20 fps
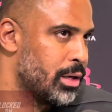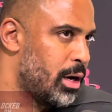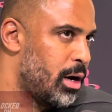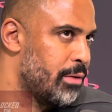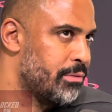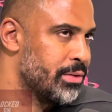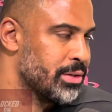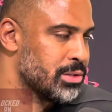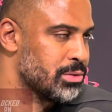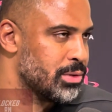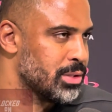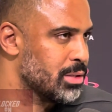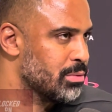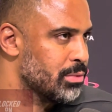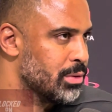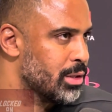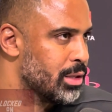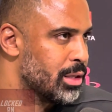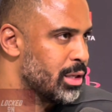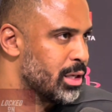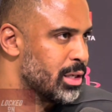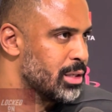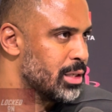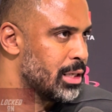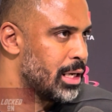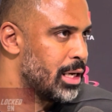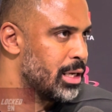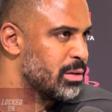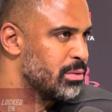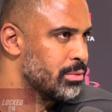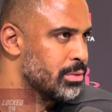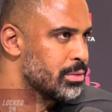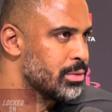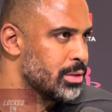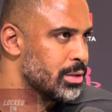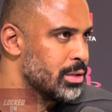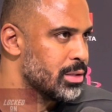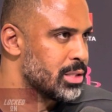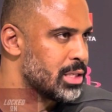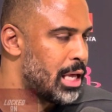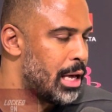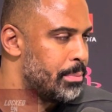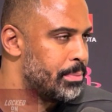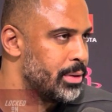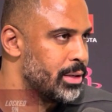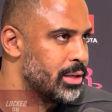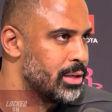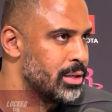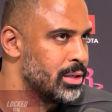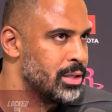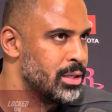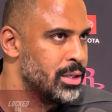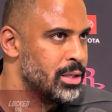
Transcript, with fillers: Our offense wasn't really clicking tonight. A little sloppy and